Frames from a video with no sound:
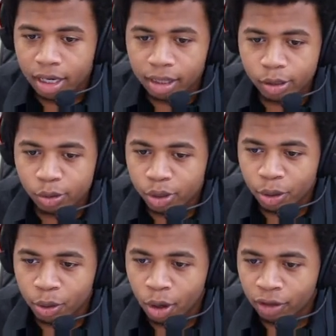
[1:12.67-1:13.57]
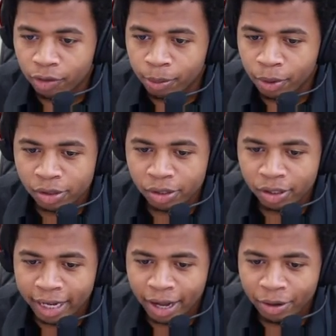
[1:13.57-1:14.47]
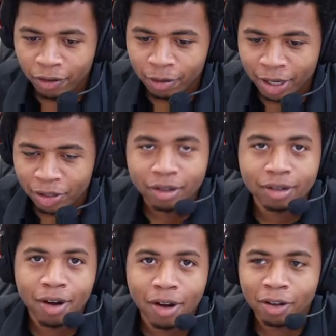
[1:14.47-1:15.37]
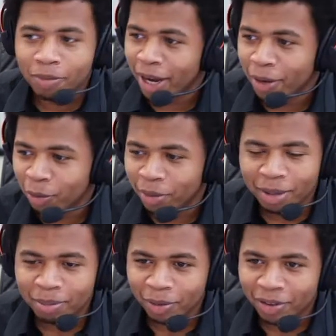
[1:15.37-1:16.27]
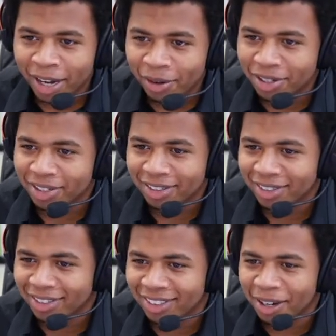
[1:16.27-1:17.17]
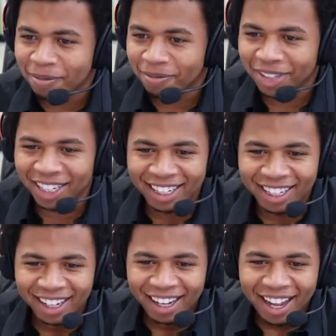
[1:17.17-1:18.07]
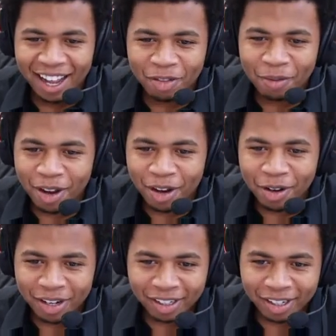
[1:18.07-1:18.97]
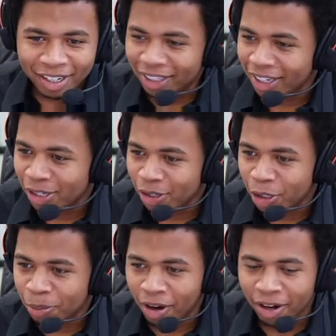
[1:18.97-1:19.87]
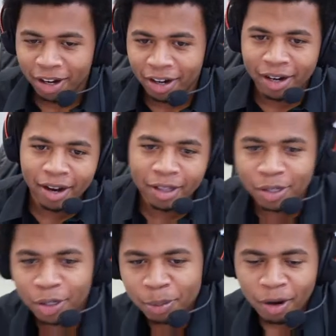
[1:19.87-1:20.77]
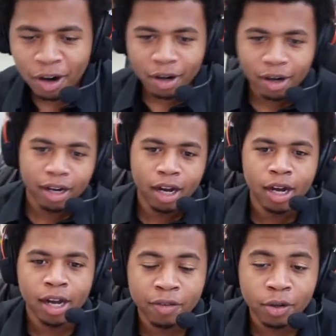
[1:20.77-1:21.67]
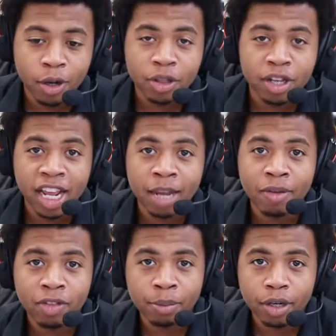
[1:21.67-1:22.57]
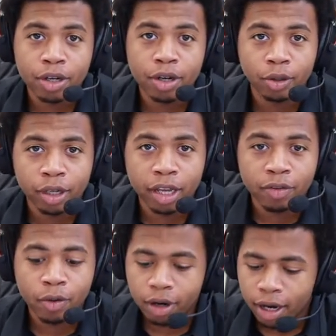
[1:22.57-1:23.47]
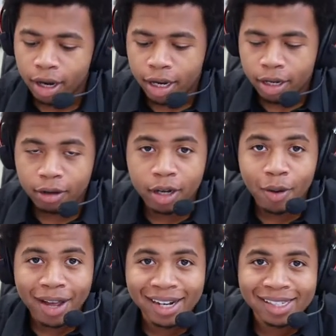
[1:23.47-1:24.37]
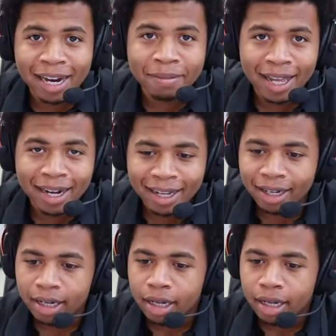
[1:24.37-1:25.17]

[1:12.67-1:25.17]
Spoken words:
This will show you all of your personal account information. All of mine will be blurred out. And from there, you can look at the search bar here. Now, in the search bar, if you know the name of the book you're looking for, you can go ahead and type that in.